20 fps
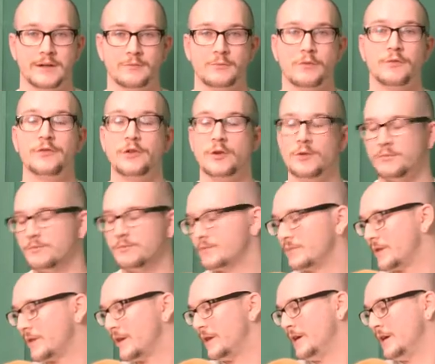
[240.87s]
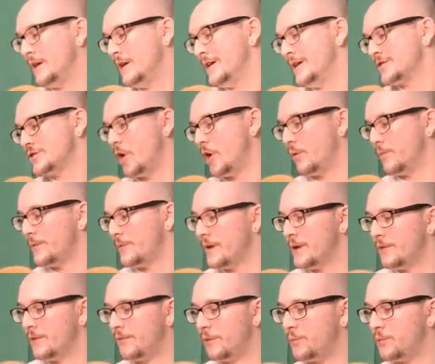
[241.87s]
review. So,
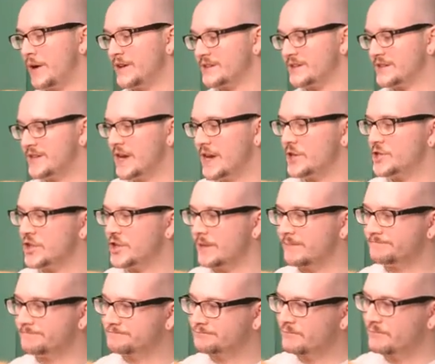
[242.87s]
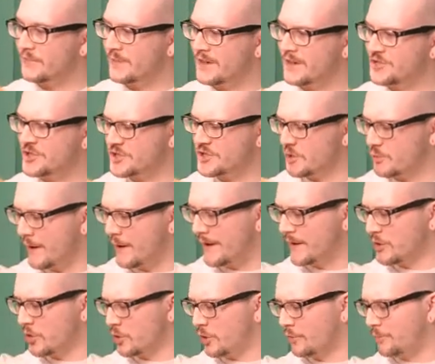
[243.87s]
for presentation, it's just a
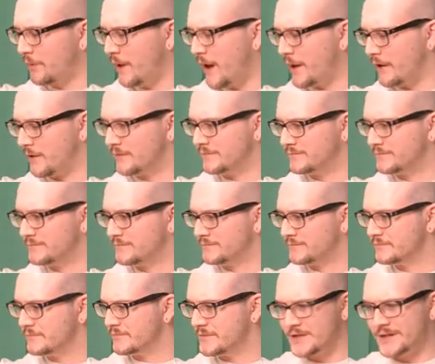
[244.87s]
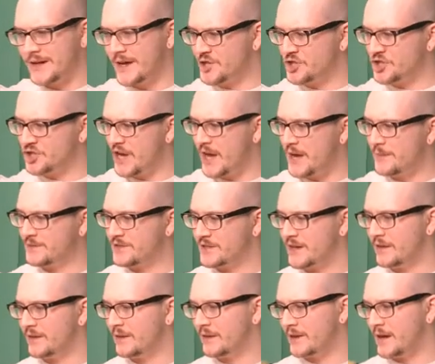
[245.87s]
regular old bottle. It's a nice shape. It's
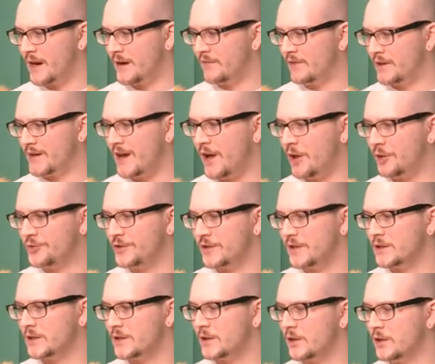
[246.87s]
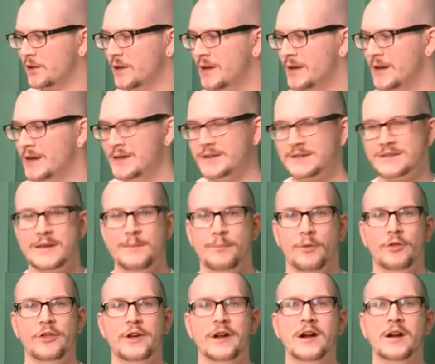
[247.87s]
got like kind of a Celtic little
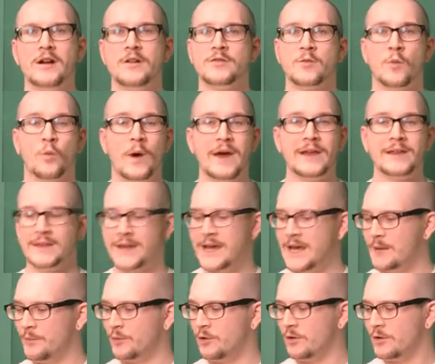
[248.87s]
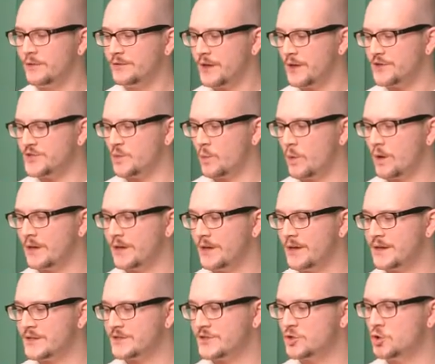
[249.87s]
symbol there. The white label tells you what it
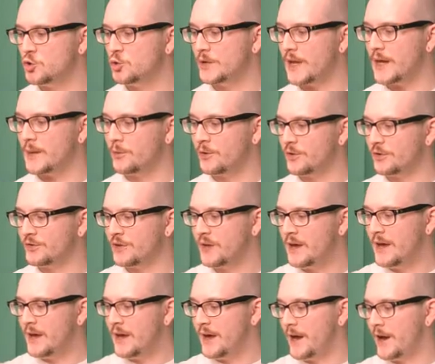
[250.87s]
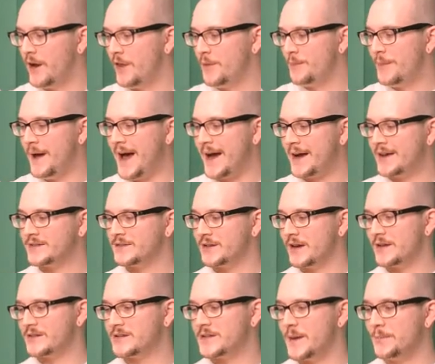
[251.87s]
is. 2 labels. And on the back, it's
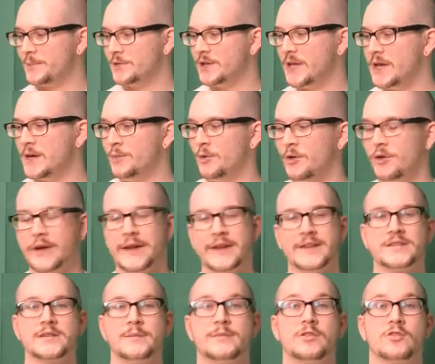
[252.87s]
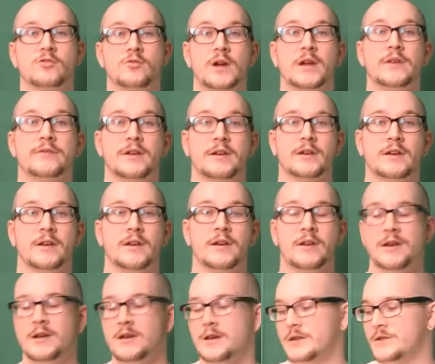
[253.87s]
got a separate label and some engraving.
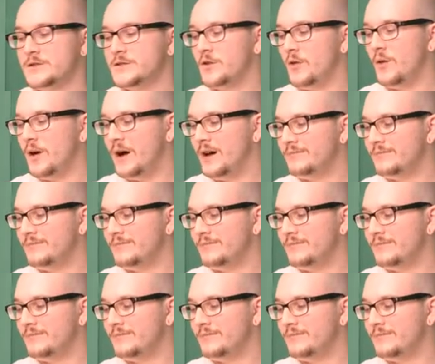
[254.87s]
So,